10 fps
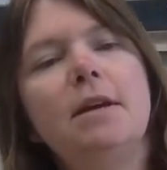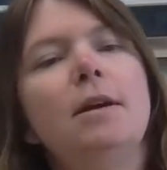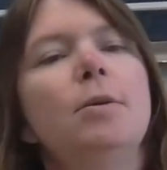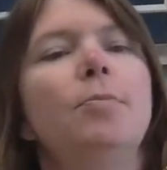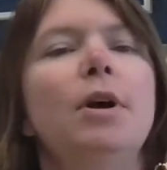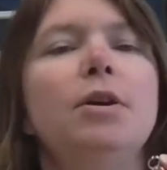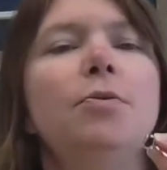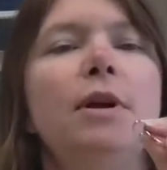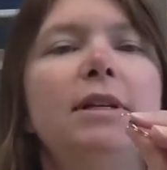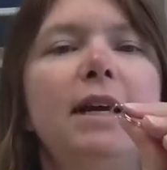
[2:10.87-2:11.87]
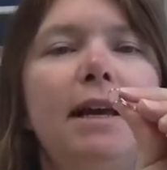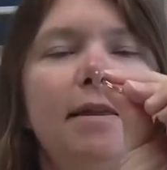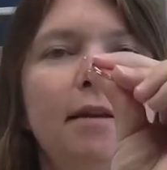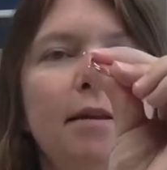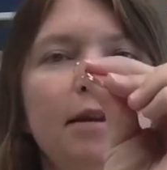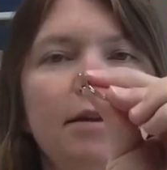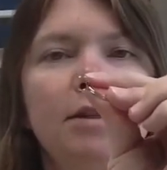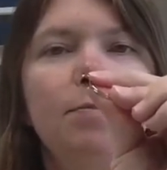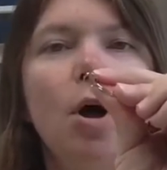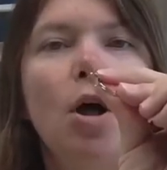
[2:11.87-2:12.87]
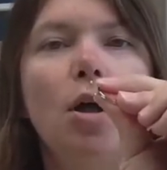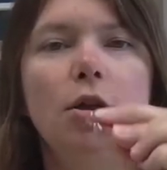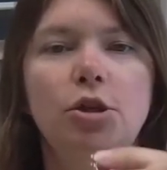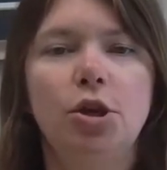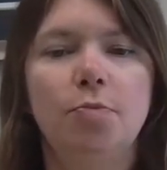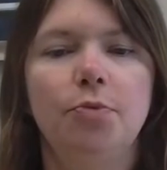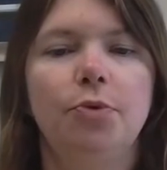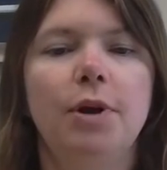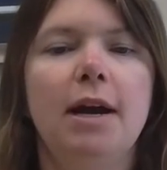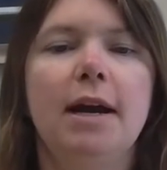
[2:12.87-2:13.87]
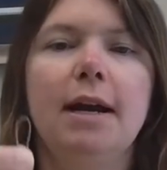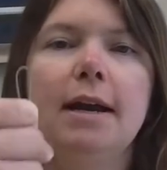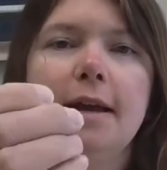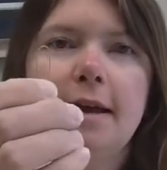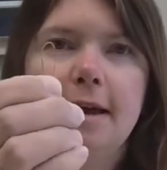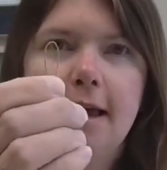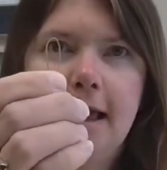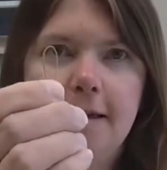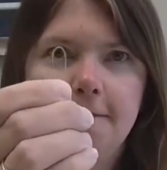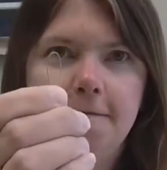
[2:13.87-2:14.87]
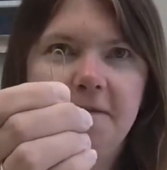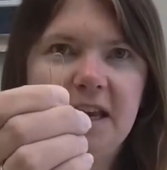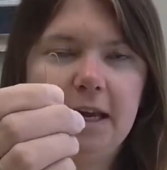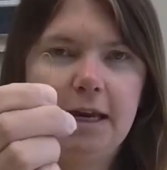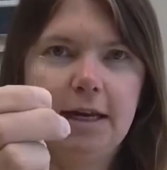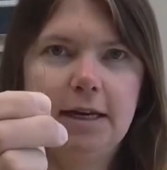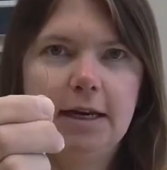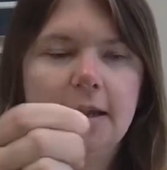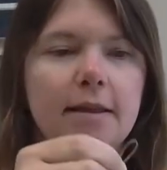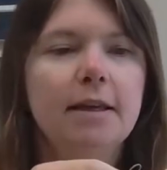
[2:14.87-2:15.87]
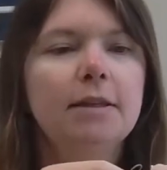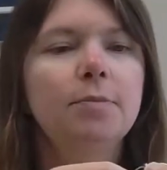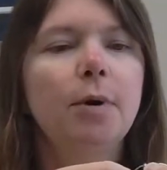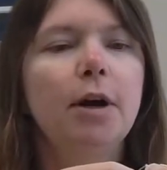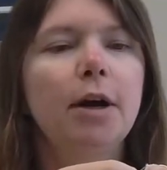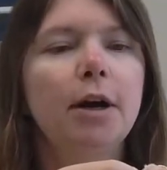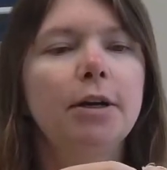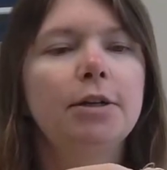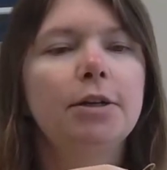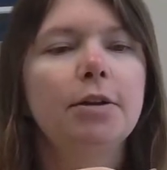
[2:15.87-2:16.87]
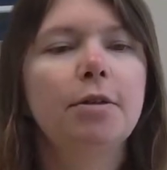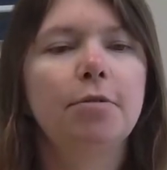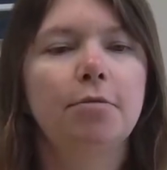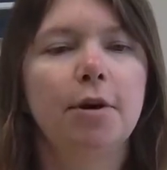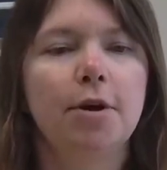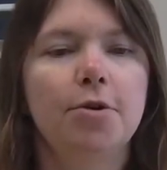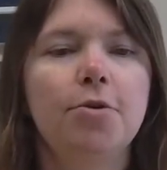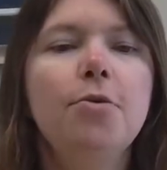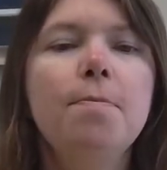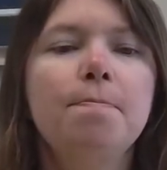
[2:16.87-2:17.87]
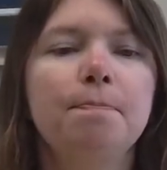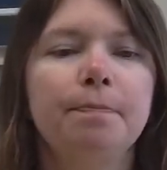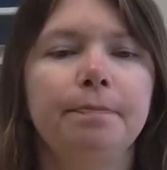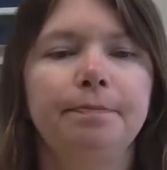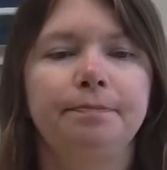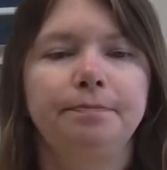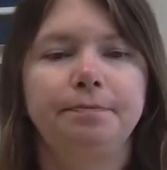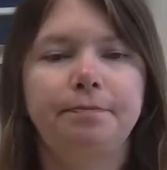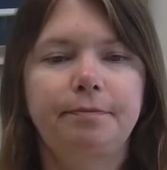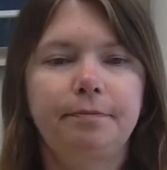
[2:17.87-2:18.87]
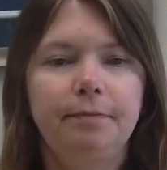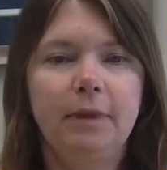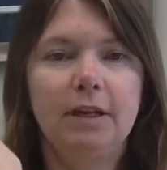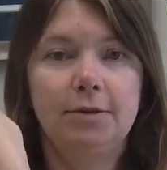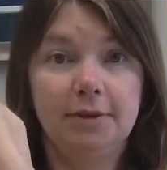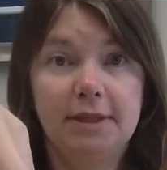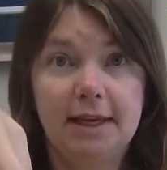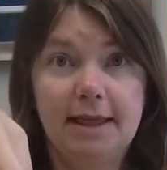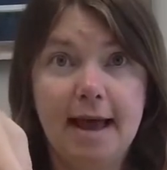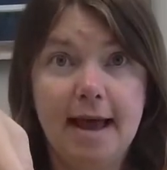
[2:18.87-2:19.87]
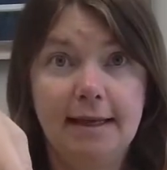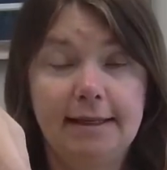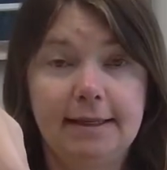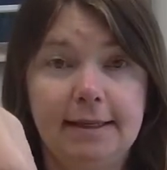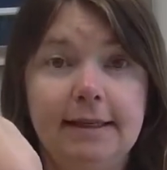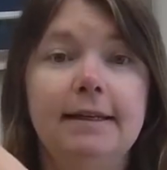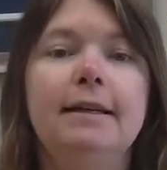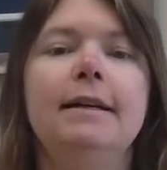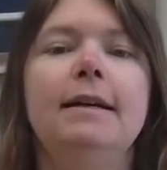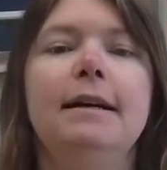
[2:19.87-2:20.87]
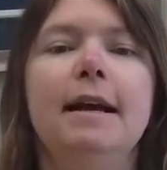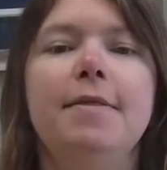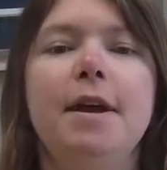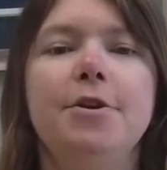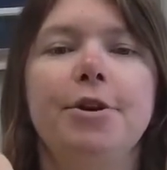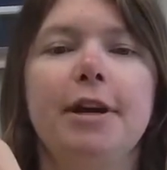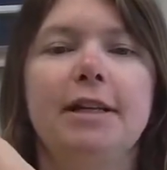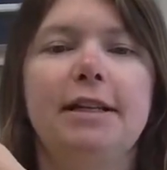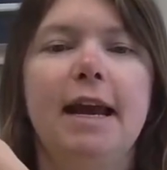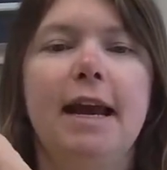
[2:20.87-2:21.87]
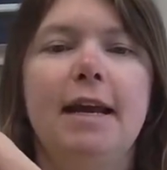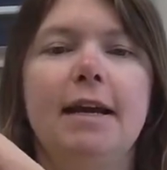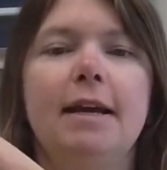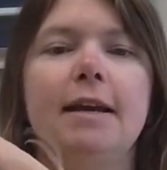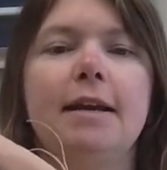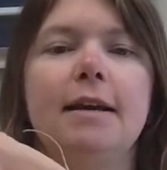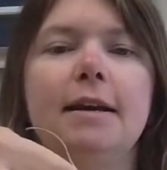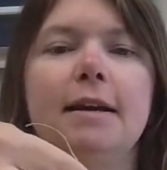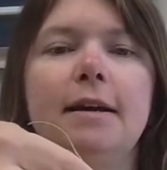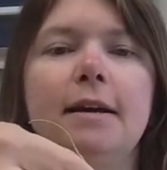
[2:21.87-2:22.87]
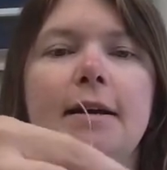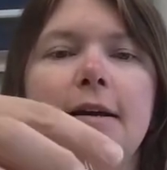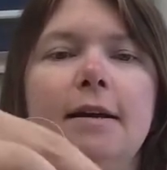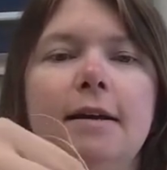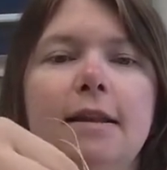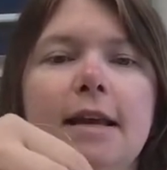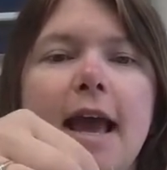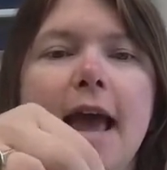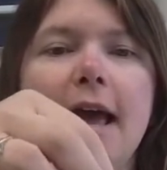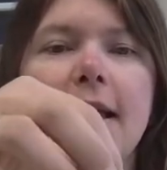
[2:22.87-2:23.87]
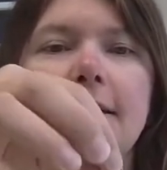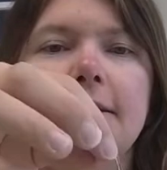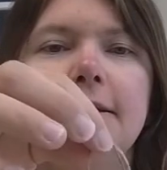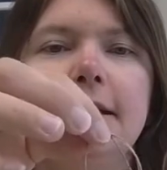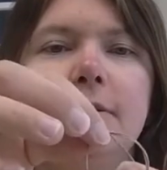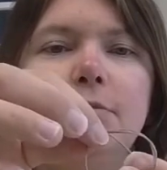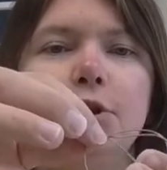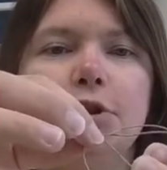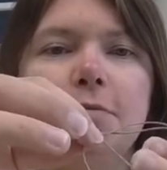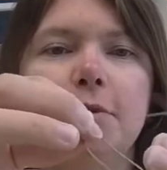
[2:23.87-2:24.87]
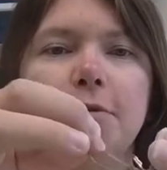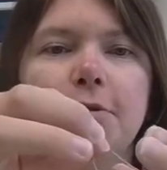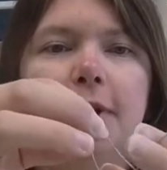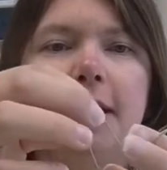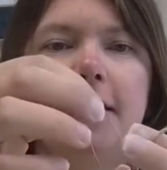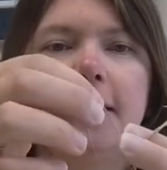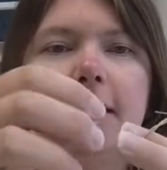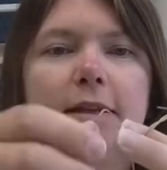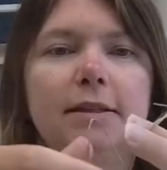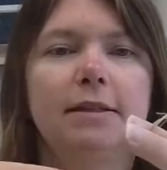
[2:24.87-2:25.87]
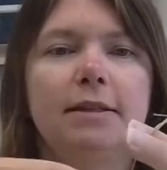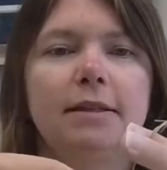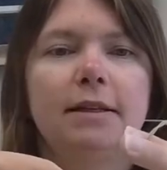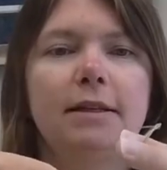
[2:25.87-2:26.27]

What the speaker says: but you want to take the small jump ring and feed this part through. So it's like that. And then you're gonna take the ends and push them through like this.